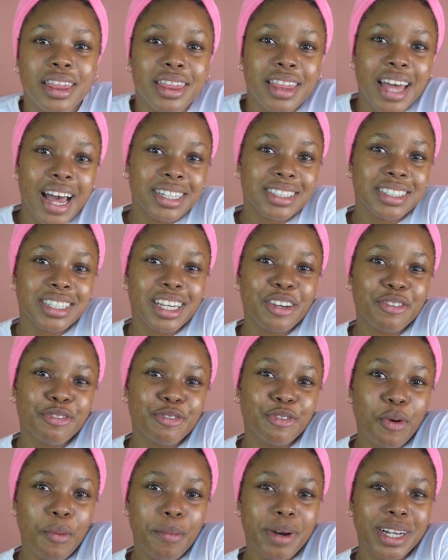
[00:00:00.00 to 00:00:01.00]
That's it
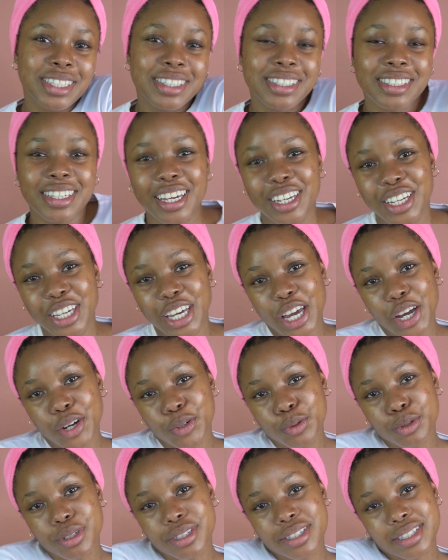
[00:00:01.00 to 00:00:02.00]
for my
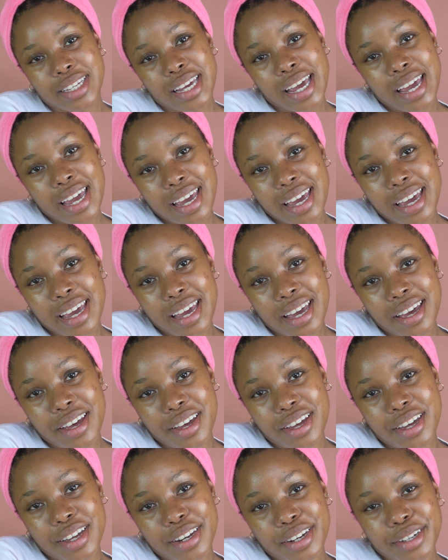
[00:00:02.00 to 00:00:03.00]
skincare
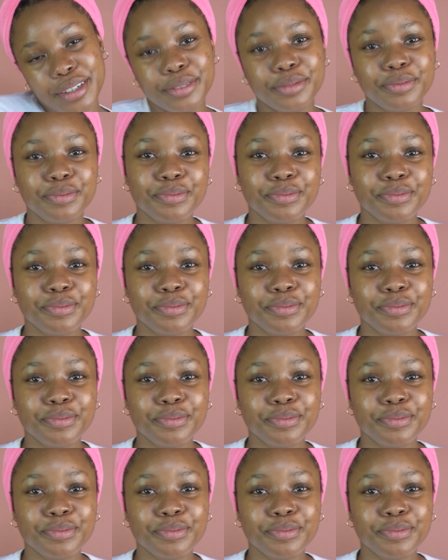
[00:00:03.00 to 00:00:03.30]
routine.